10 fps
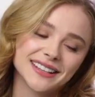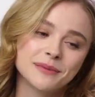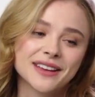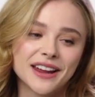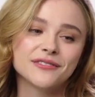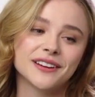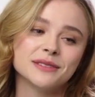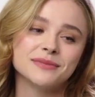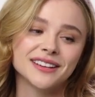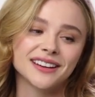think it'd be kind of fun
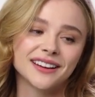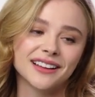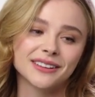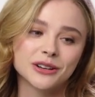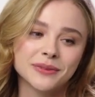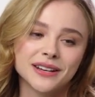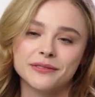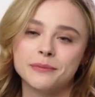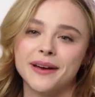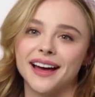to be a little bit
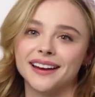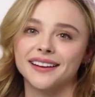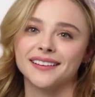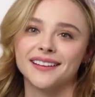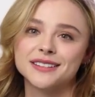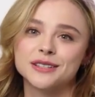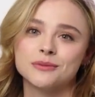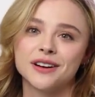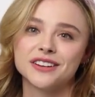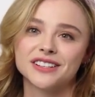of a baddie and not so
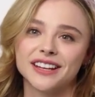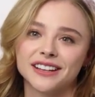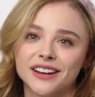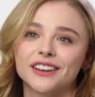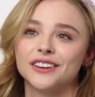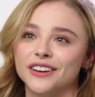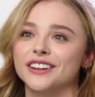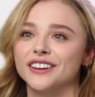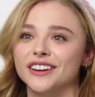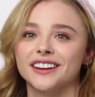much like a
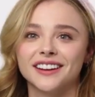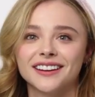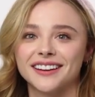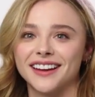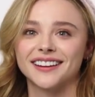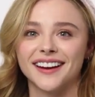goody-goody kind of